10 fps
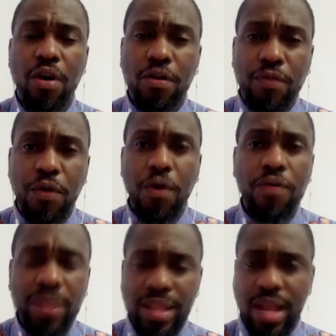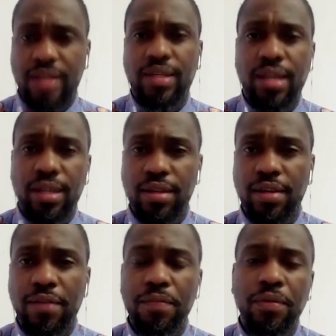of COVID nineteen,
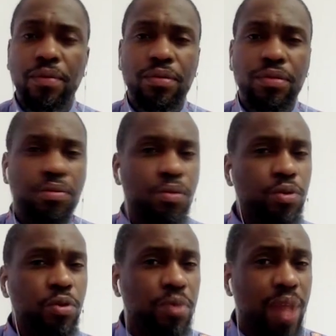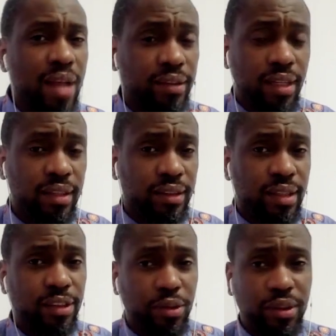what the United States is
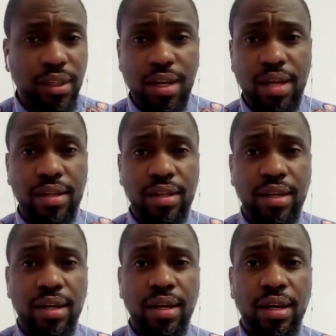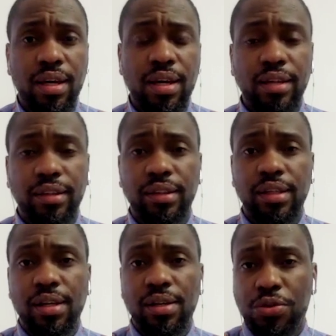interested in is
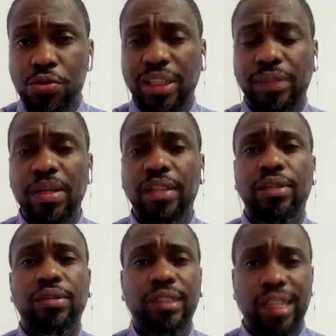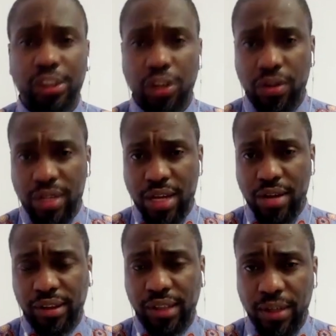U S militarization of D
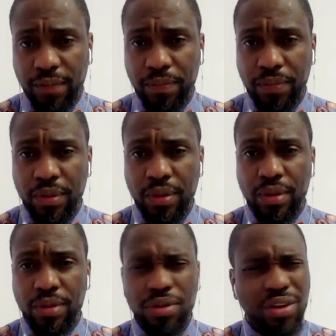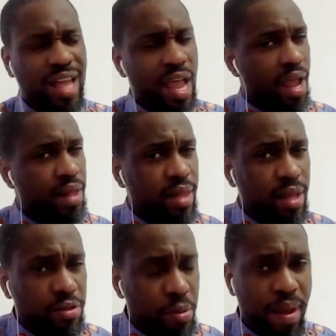R C, not
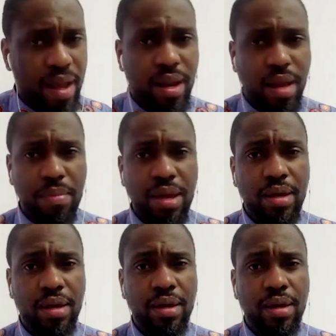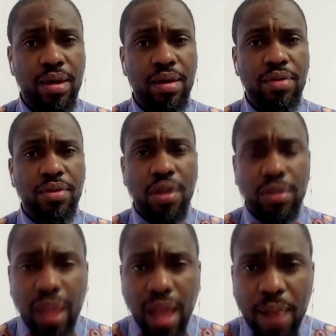ending the pandemic,
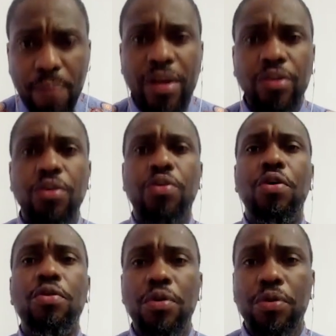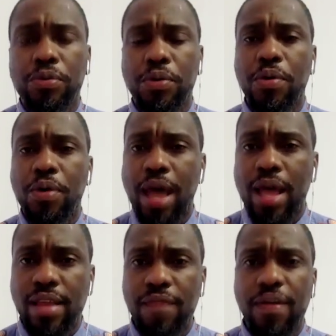not helping the Congo grow
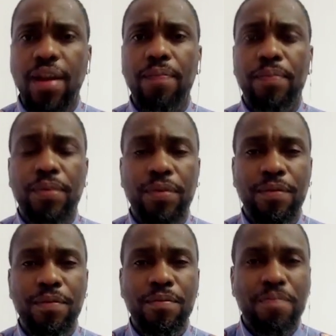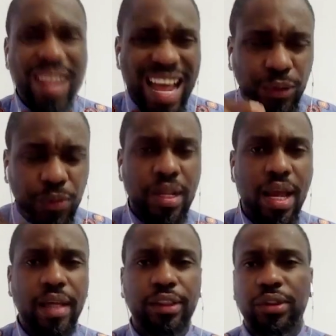and develop, but that's what
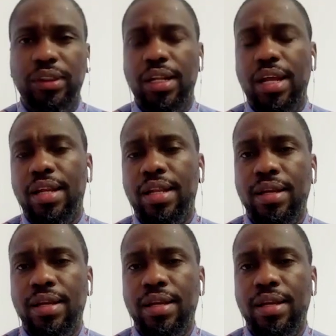they're interested in.